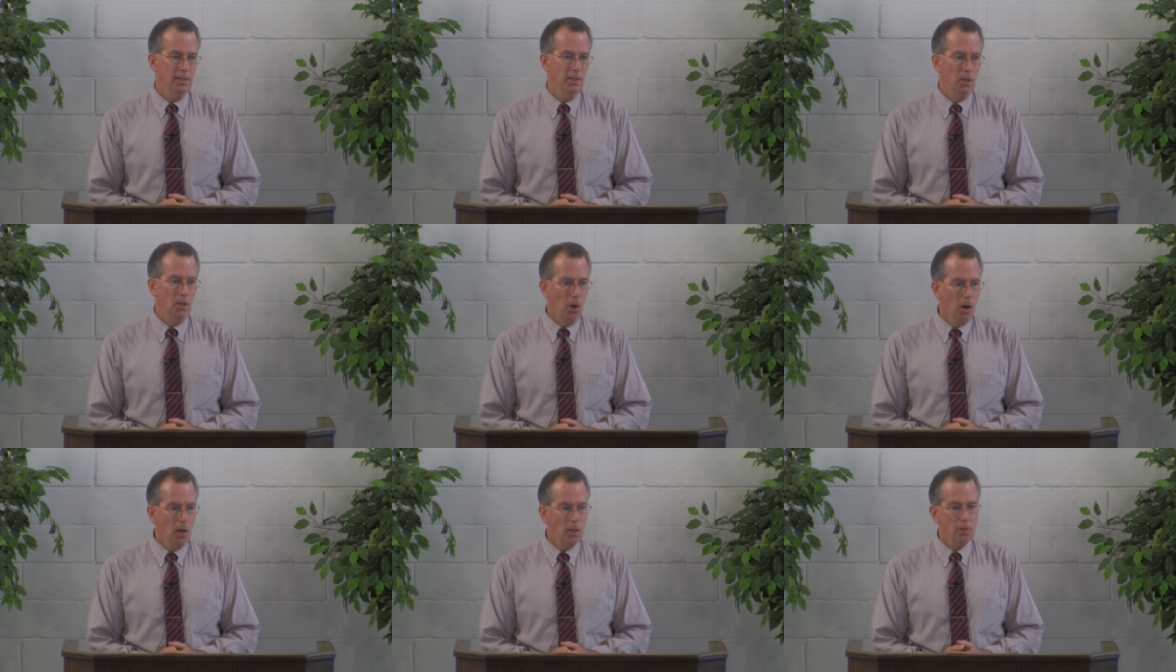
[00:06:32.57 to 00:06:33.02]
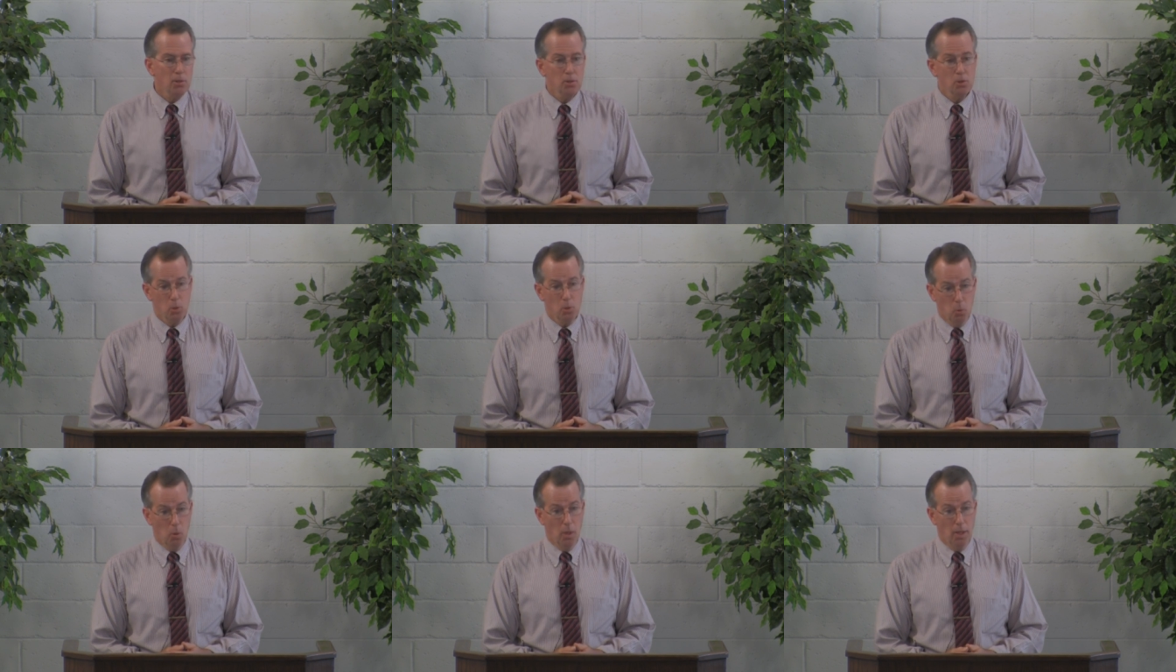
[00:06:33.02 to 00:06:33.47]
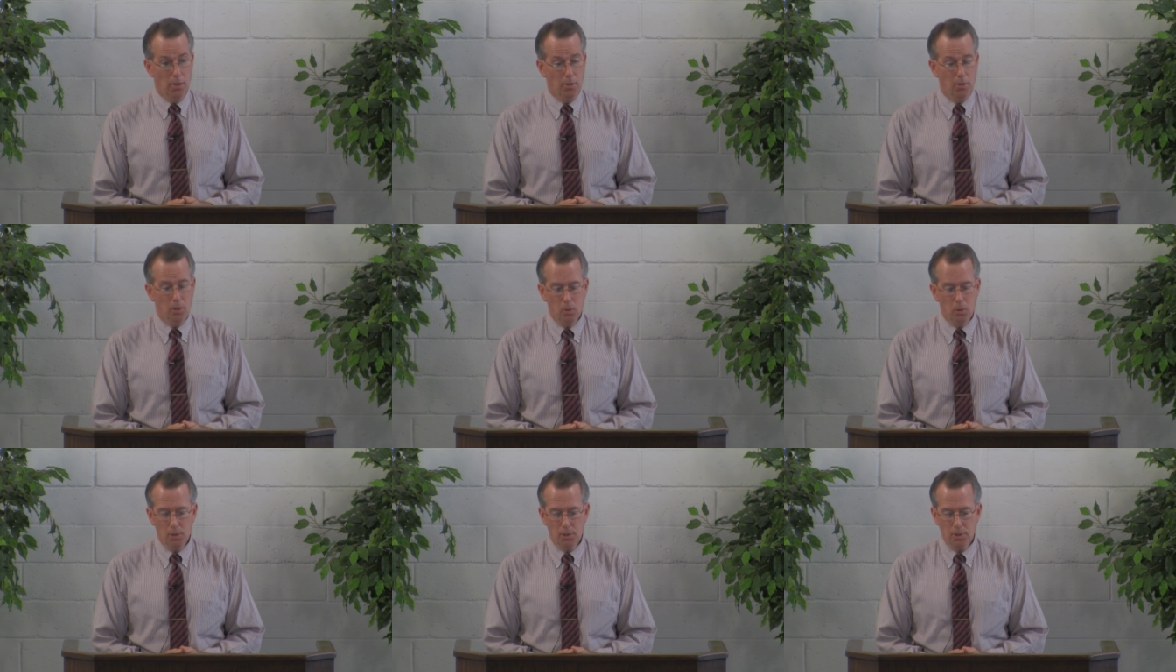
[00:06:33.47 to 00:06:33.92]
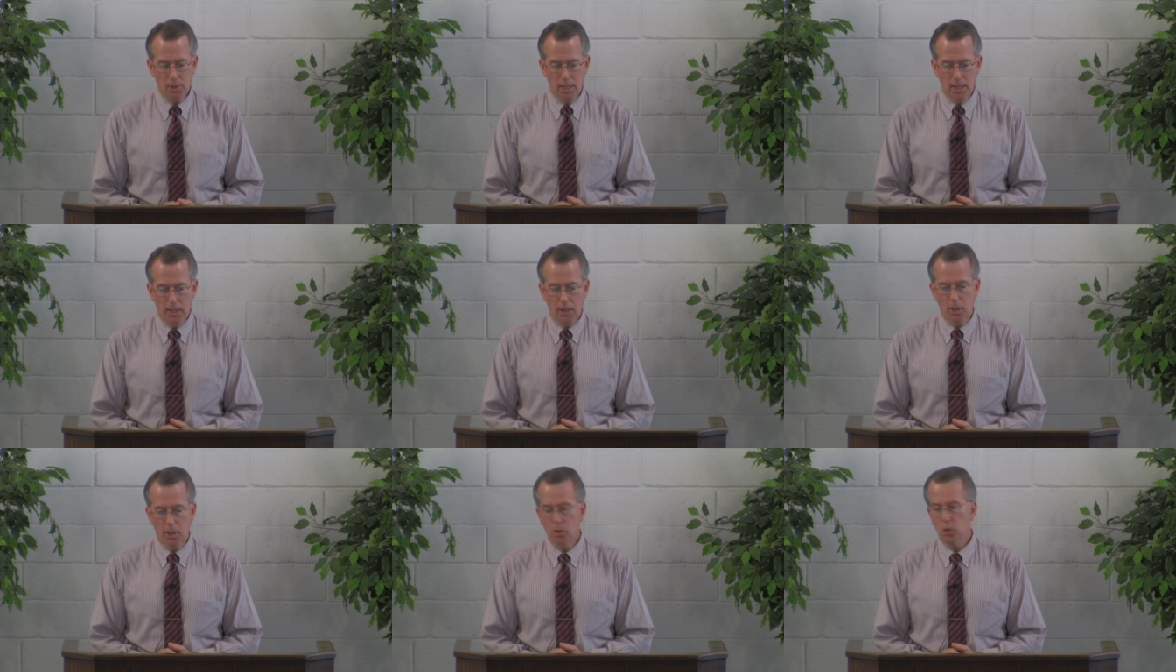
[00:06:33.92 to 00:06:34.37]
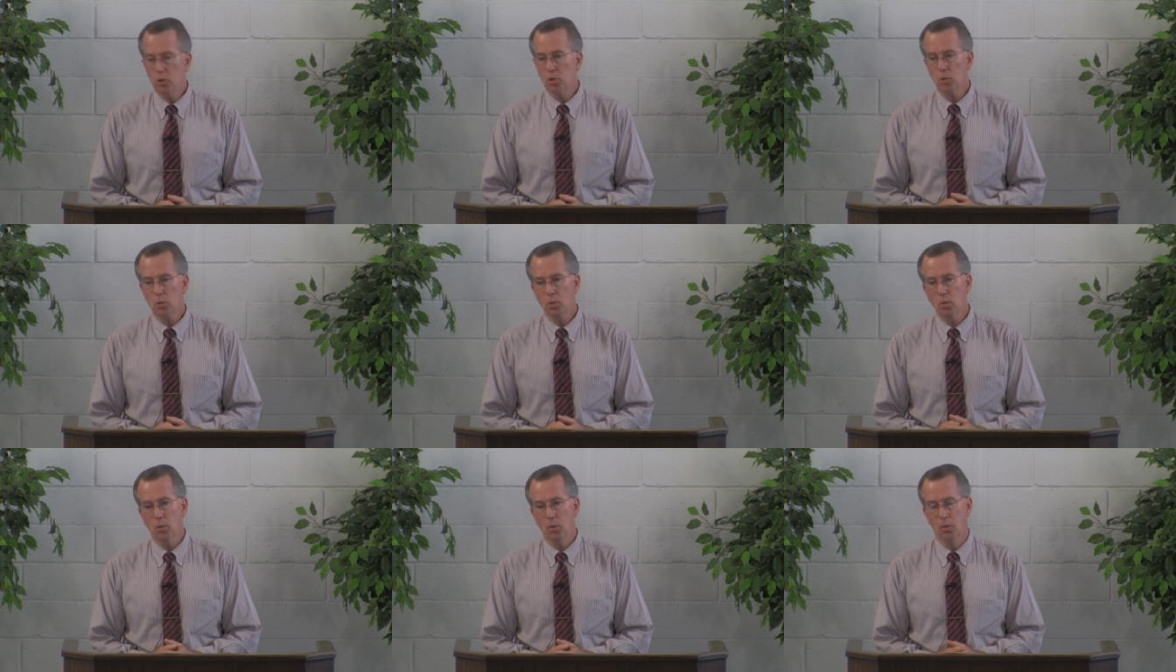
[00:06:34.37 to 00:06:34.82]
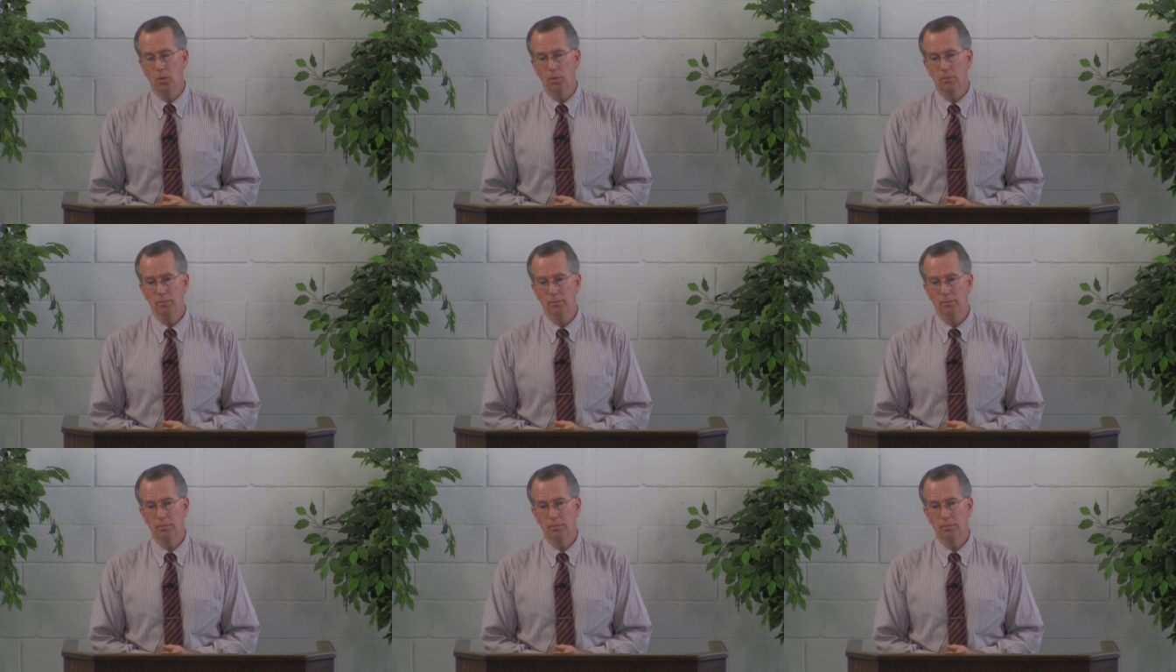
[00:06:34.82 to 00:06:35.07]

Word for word: God is the one who is in control.